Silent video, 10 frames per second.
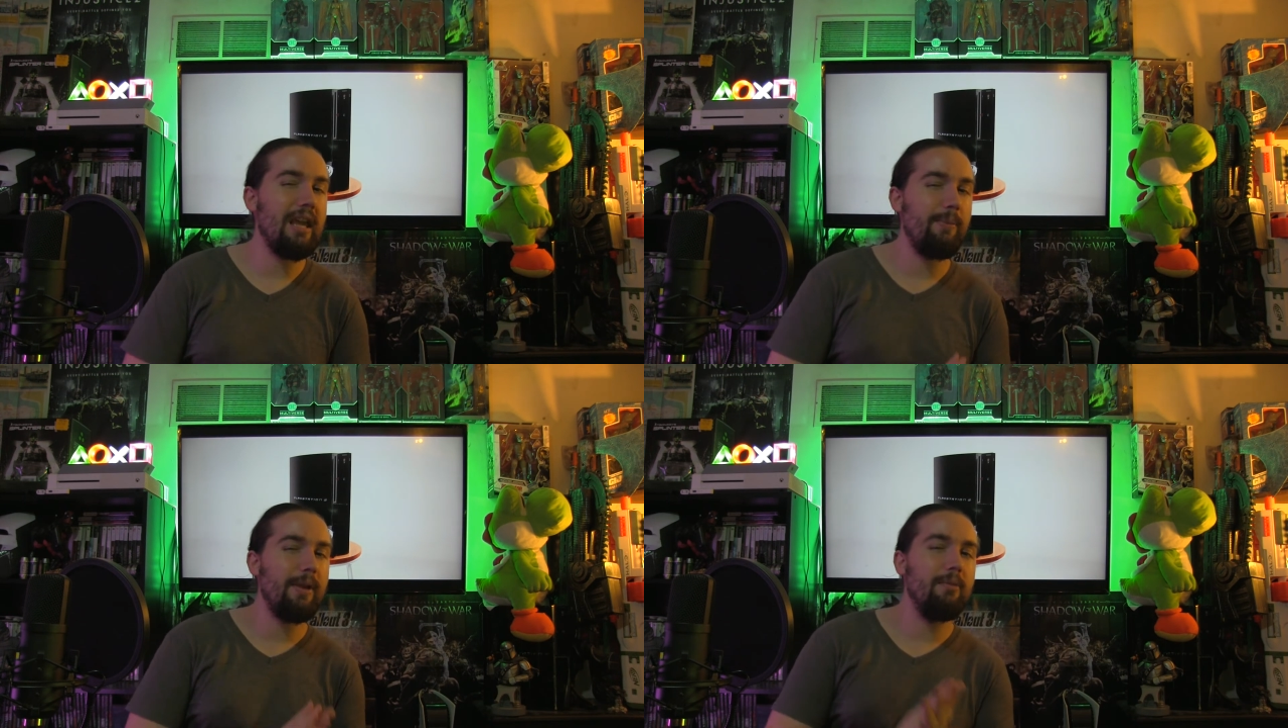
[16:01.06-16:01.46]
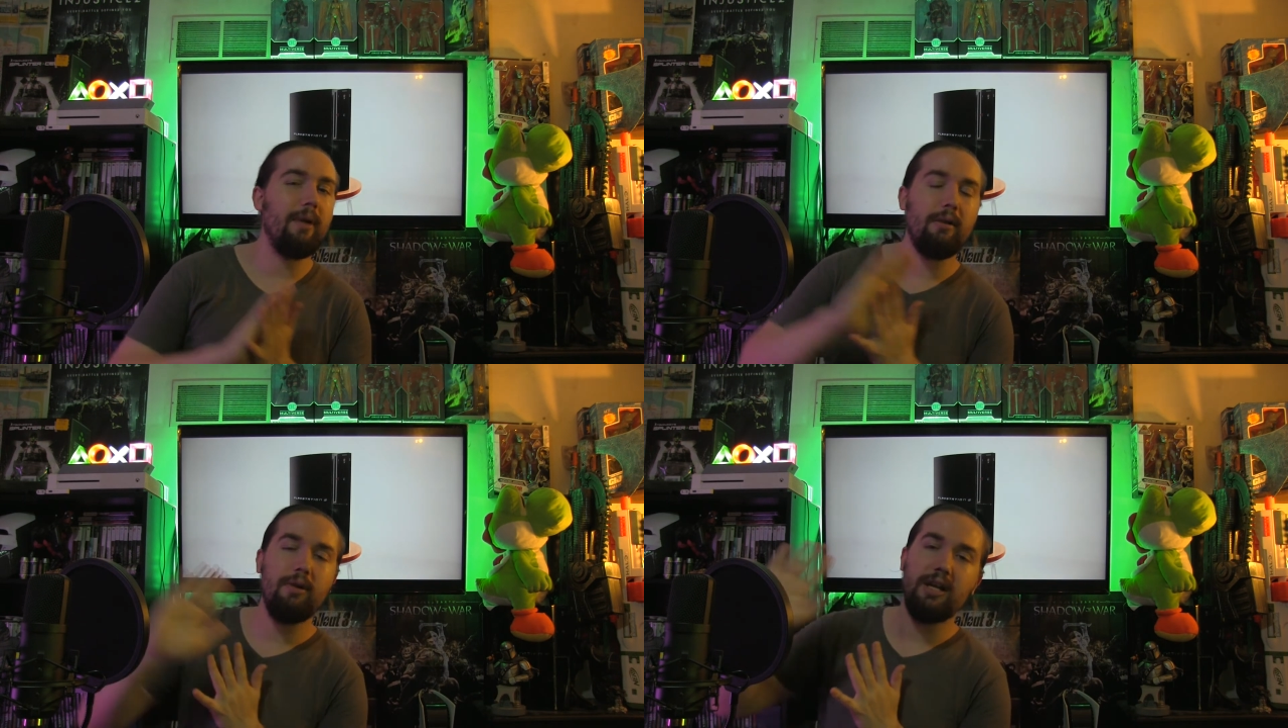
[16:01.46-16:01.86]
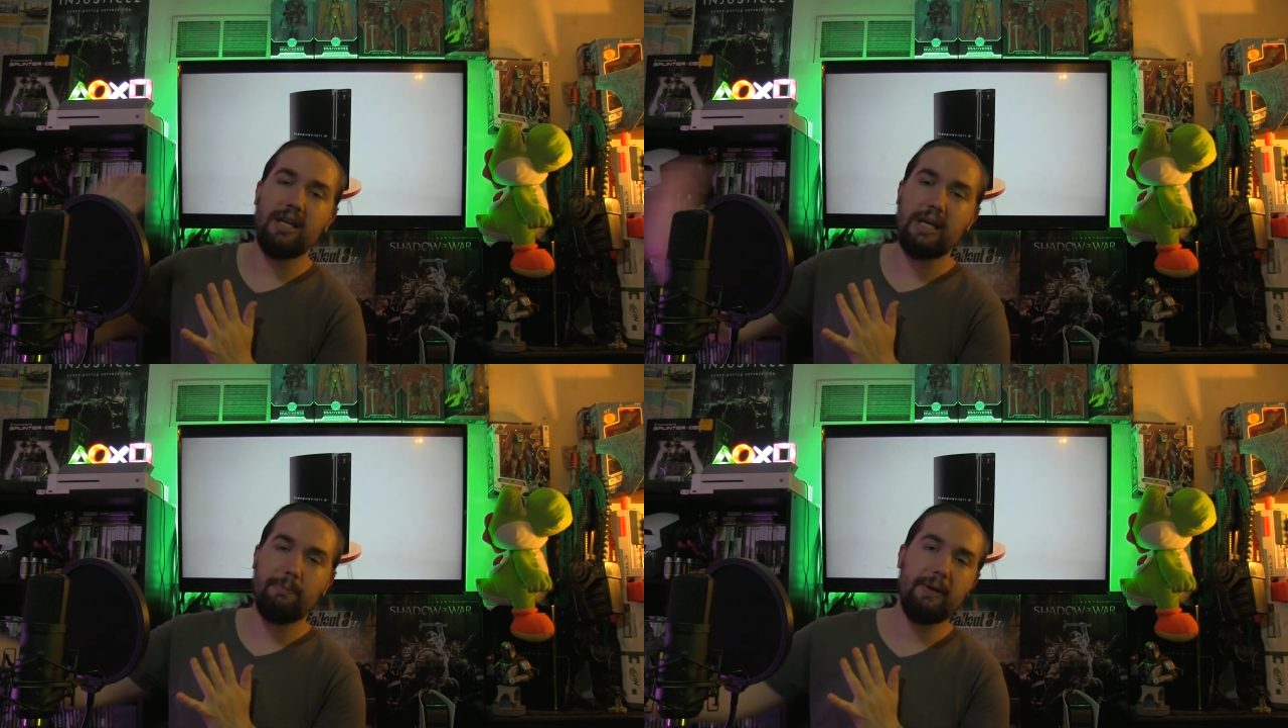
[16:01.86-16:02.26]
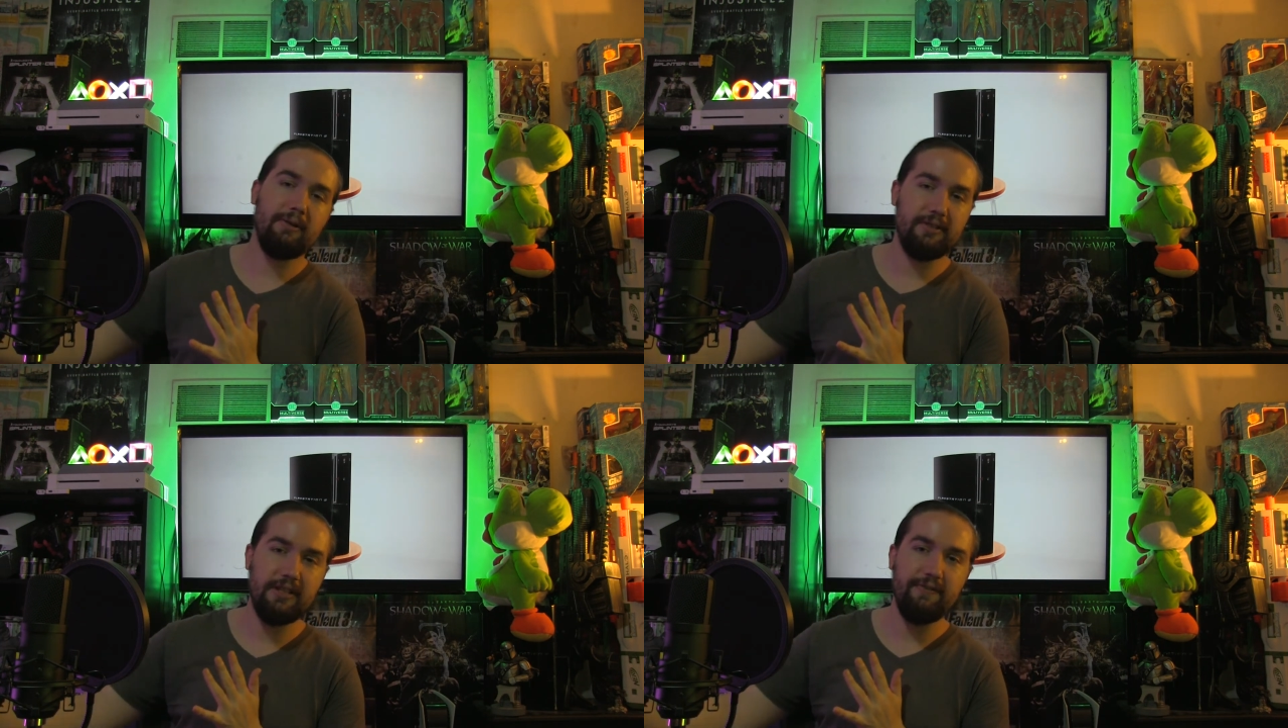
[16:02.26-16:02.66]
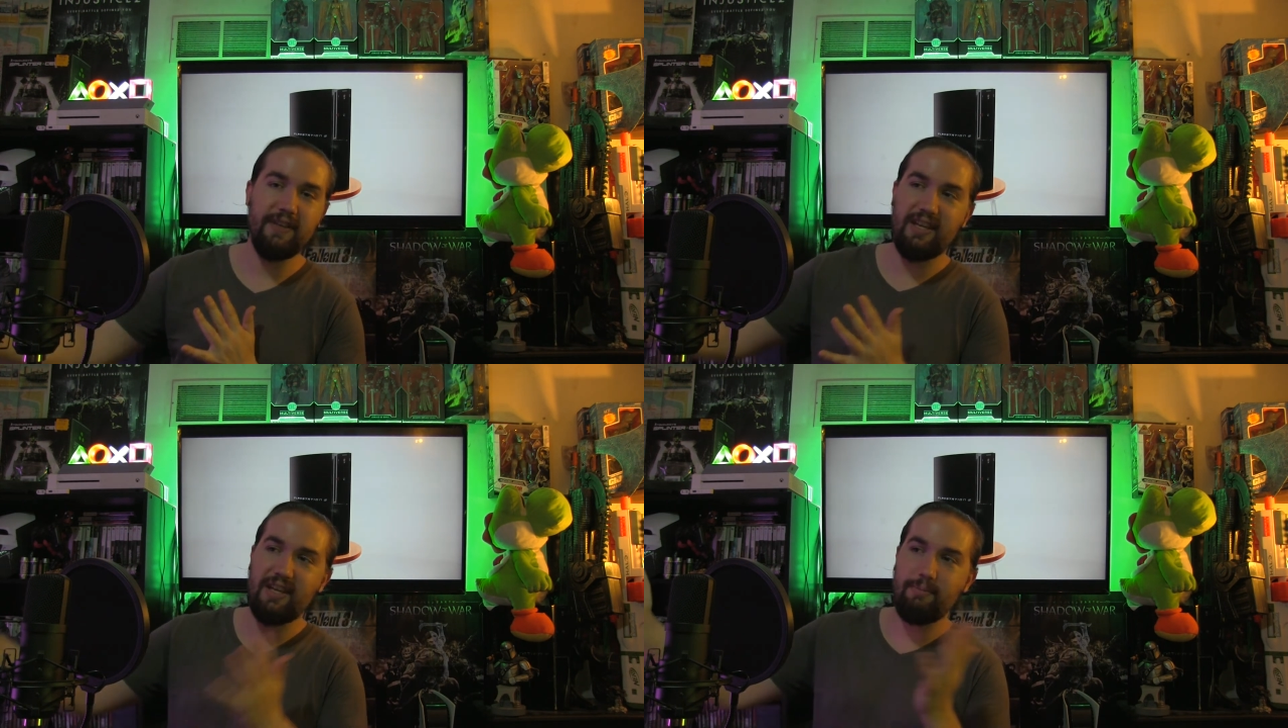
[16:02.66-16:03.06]
maybe you might want to get a better
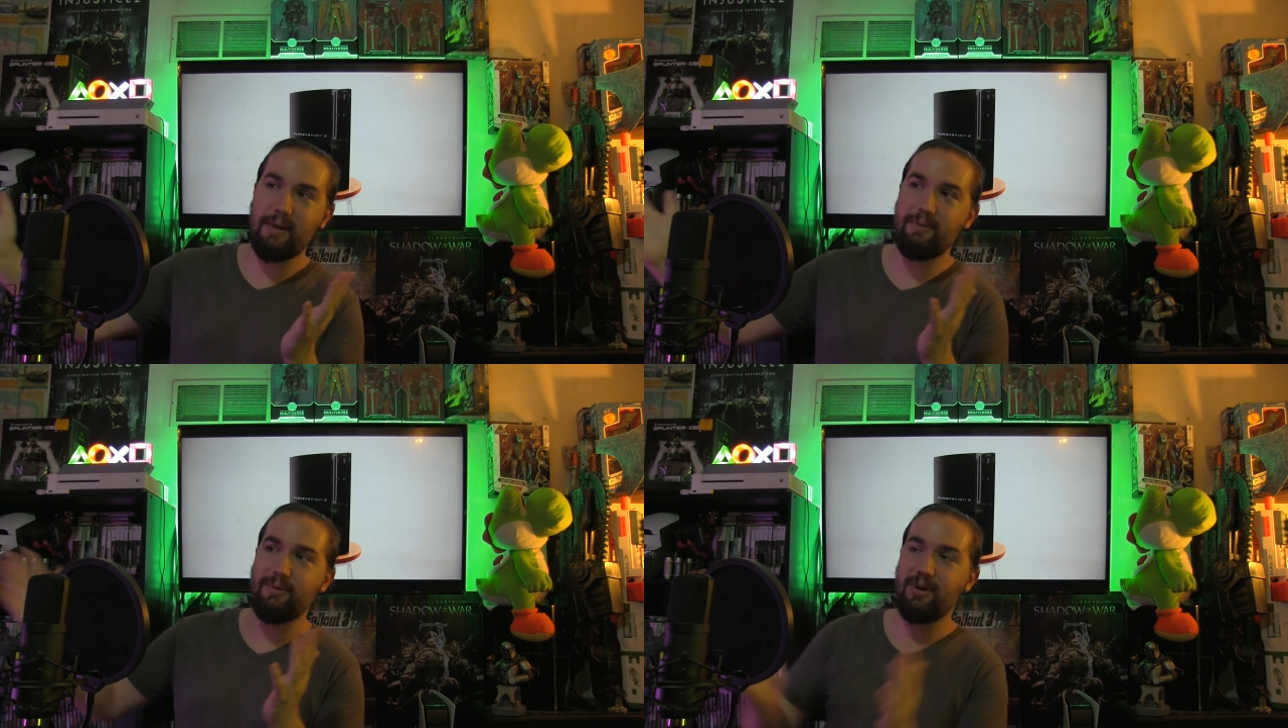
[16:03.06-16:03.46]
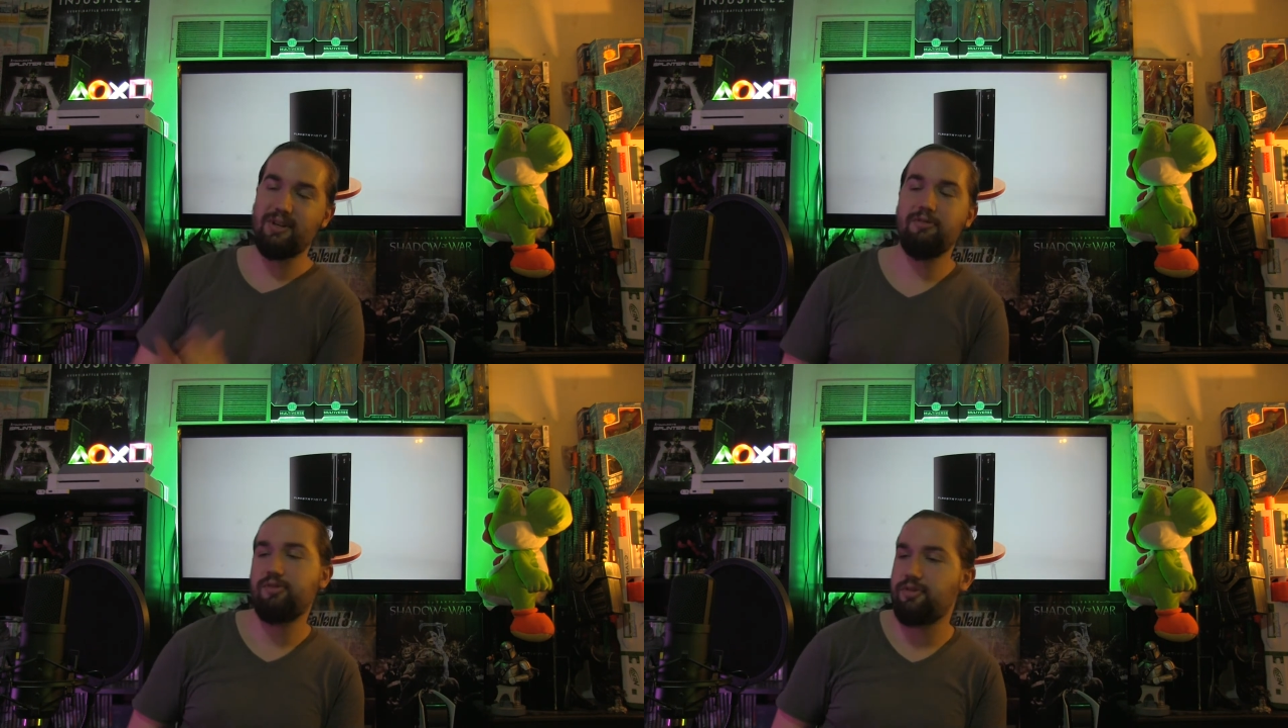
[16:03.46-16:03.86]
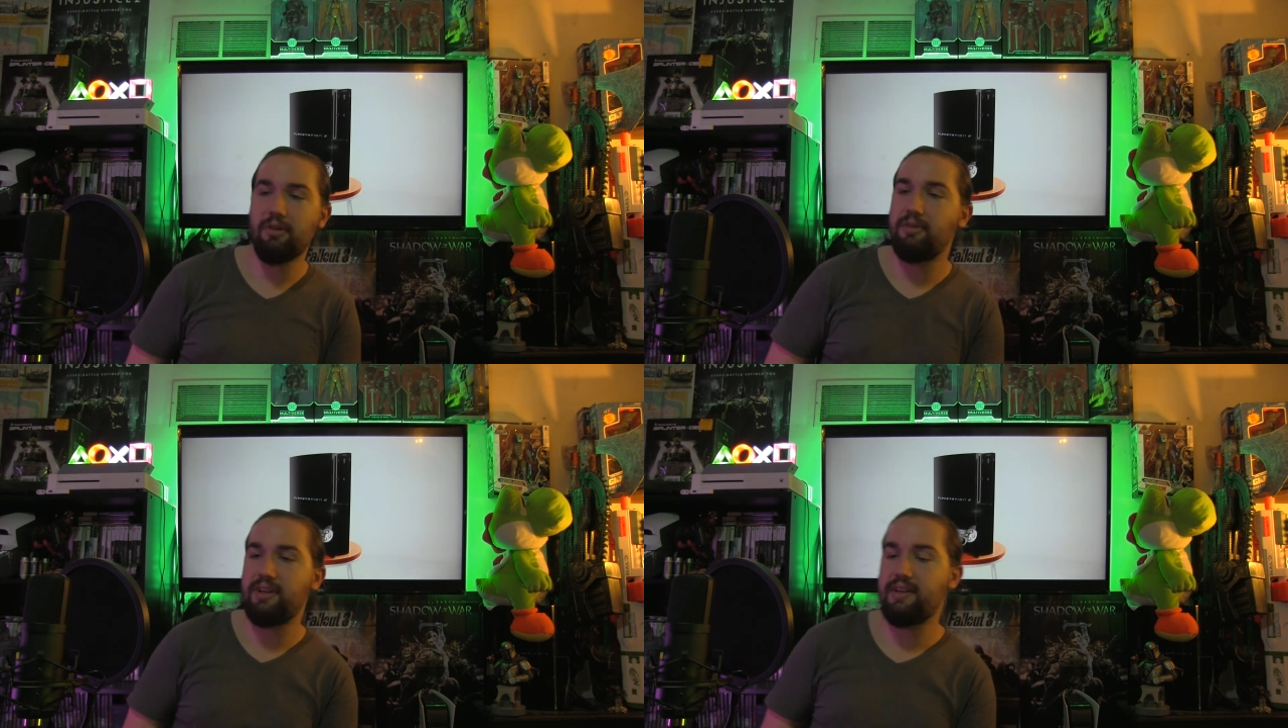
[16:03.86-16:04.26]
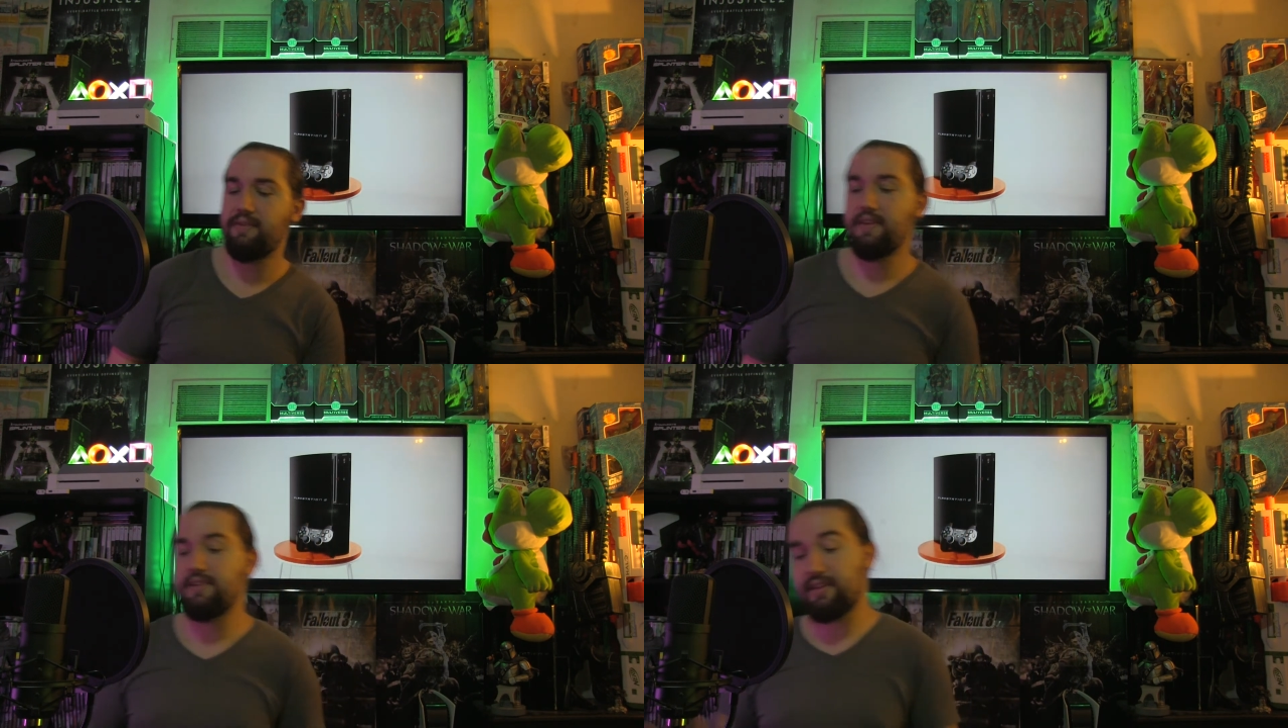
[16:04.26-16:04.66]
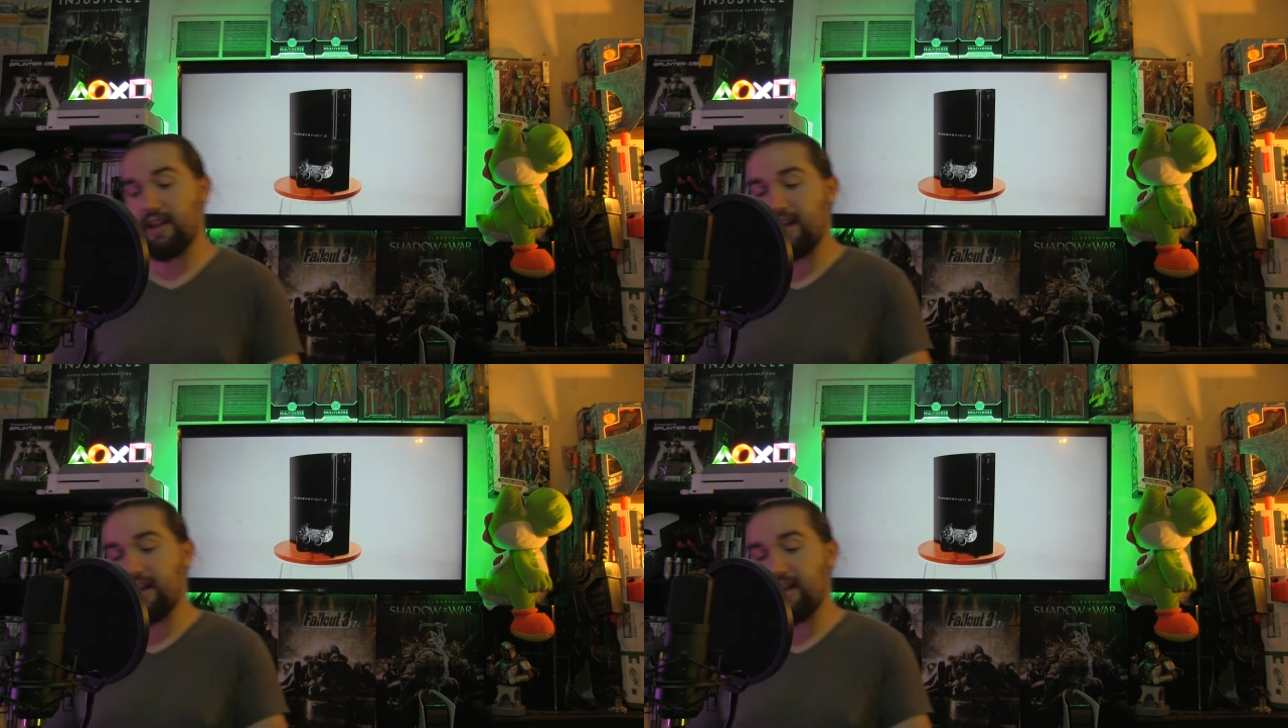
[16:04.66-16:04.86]
TV, maybe one of those Sony TVs.